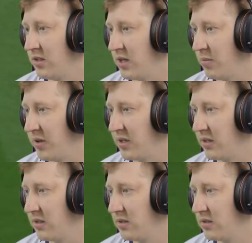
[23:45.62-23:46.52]
Good header by
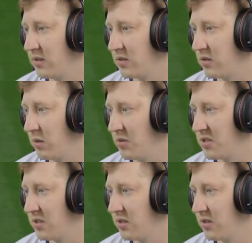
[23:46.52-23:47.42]

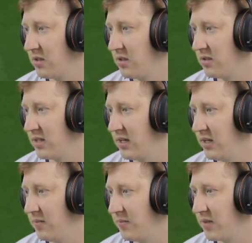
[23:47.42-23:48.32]
Thomas,
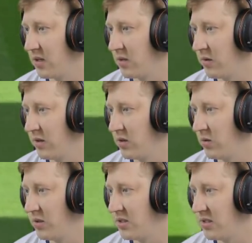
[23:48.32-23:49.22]
Telly, around the
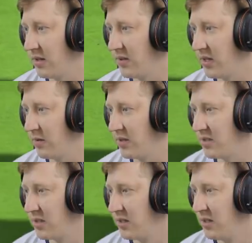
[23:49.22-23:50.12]
corner to David Neres.
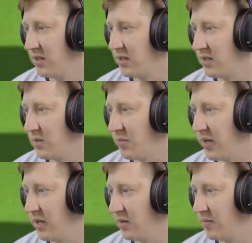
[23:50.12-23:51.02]
Here's
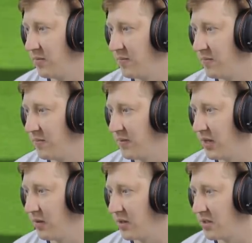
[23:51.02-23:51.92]
Bale,
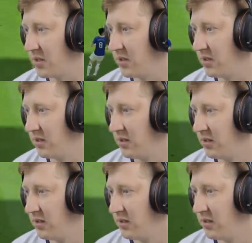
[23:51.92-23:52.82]
Eriksen,
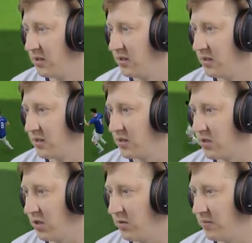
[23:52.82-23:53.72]

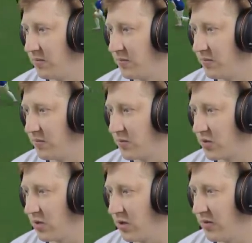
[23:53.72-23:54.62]
Son,
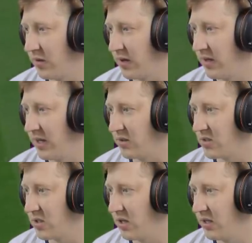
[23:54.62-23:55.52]
driving around the
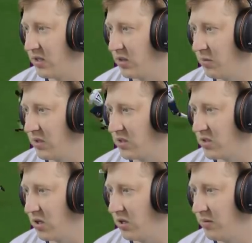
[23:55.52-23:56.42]
outside. Heung-Min
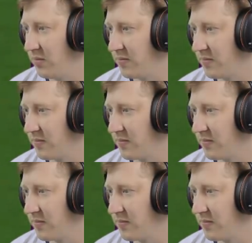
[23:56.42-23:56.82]
Son.